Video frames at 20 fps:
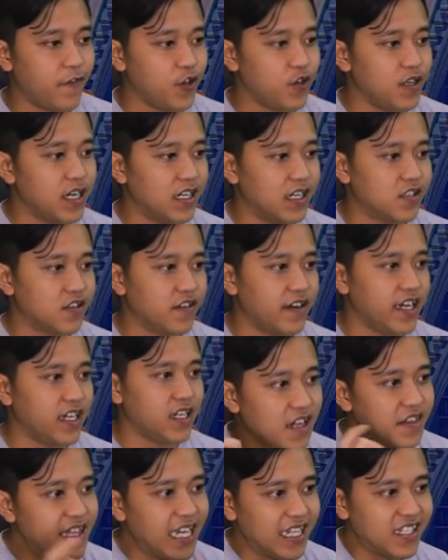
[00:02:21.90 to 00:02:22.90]
for you guys,
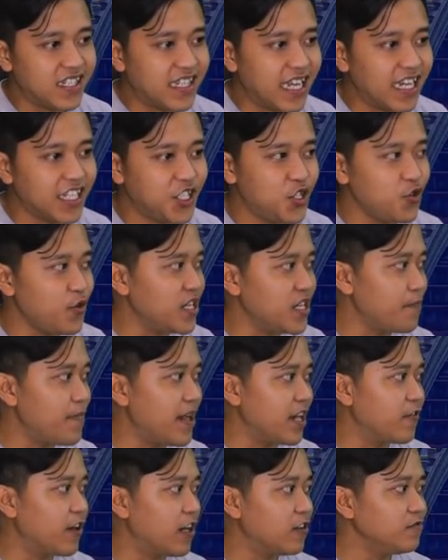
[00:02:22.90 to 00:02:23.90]
alright? That statue in the
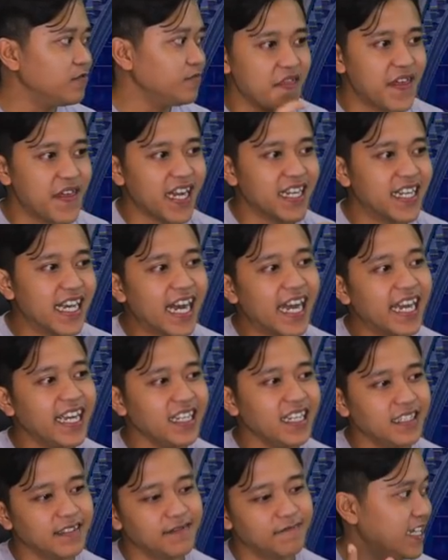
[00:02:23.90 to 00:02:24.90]
background, that
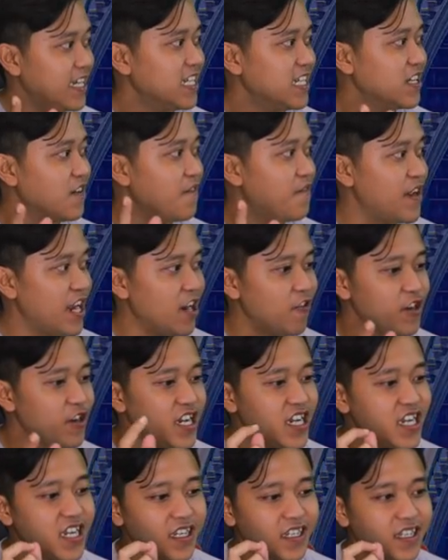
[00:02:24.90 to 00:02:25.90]
guy, is a
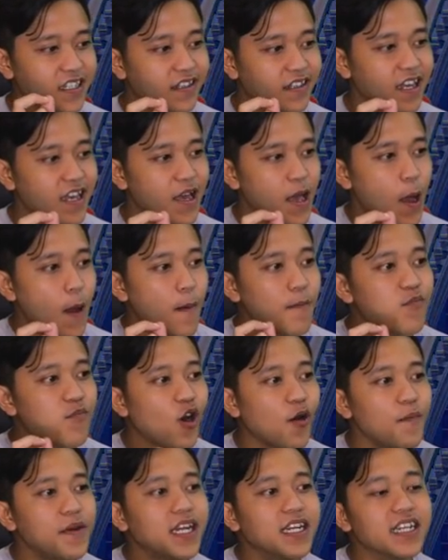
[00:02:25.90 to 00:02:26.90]
very
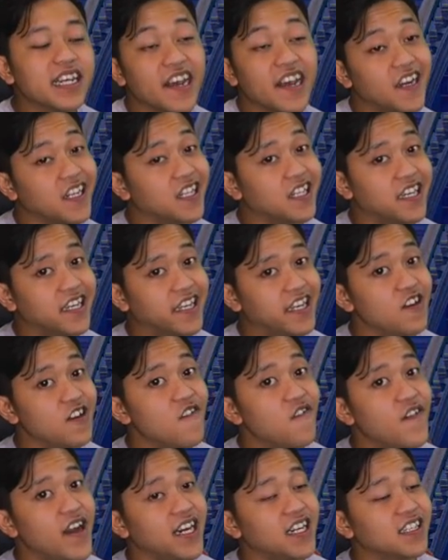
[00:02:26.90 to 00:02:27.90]
prominent character in King
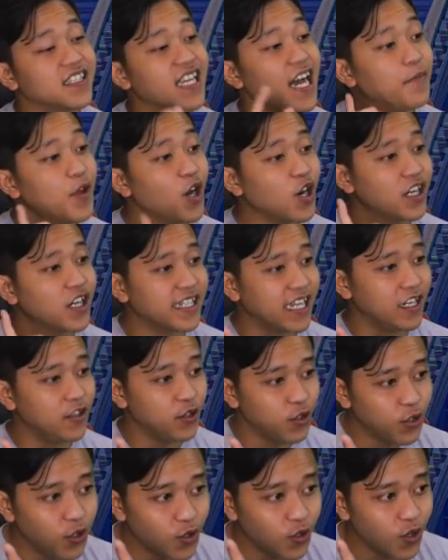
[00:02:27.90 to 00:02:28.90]
of Fighters. I'm not gonna tell
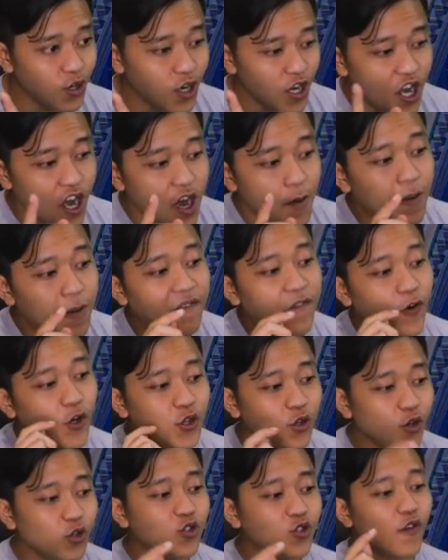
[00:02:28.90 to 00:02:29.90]
you who, but for
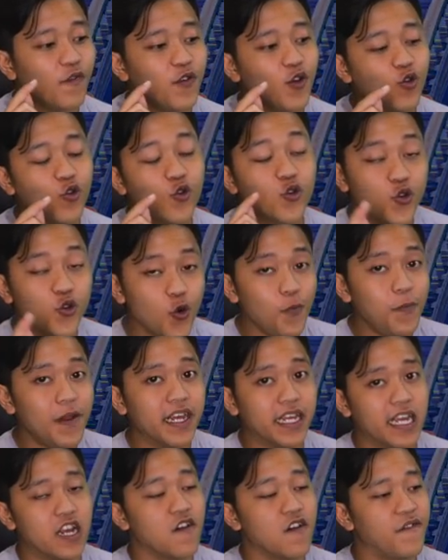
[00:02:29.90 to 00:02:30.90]
those of you who do
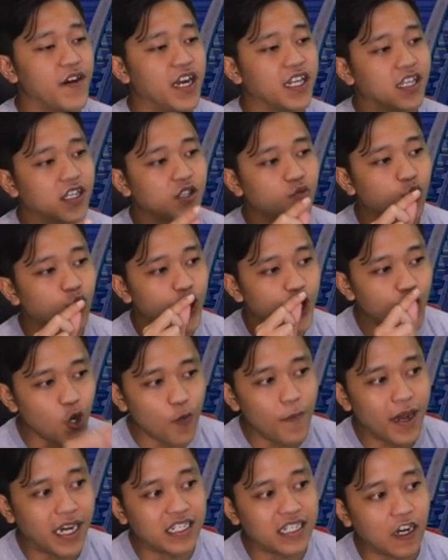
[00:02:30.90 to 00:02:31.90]
play King of Fighters would
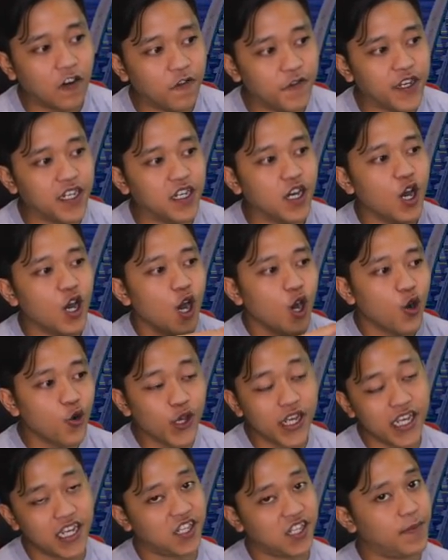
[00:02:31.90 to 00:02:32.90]
know by his outfit who
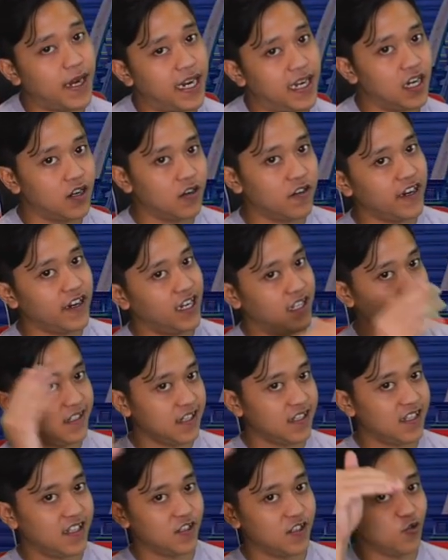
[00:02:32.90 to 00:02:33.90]
he is by now, right? It's
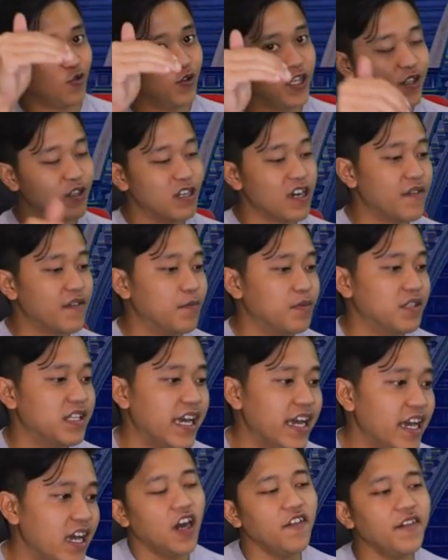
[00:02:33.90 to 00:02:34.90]
just as a hoodie to cover up his
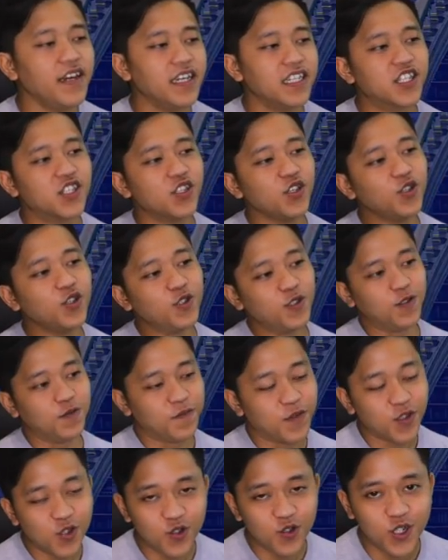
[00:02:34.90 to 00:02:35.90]
hair. Alright, so
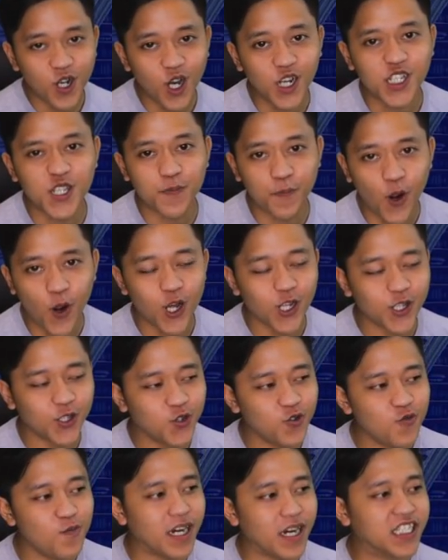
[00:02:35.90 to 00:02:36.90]
to not spoil
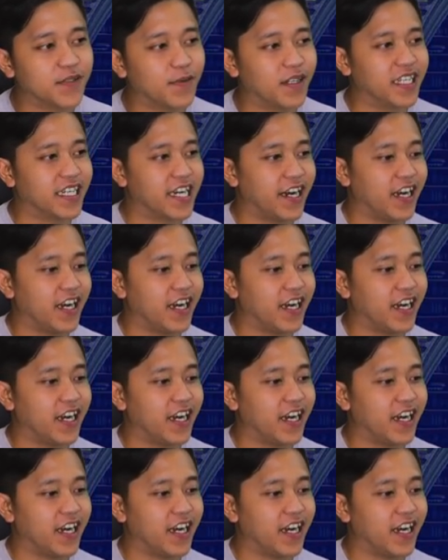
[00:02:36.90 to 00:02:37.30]
too much about the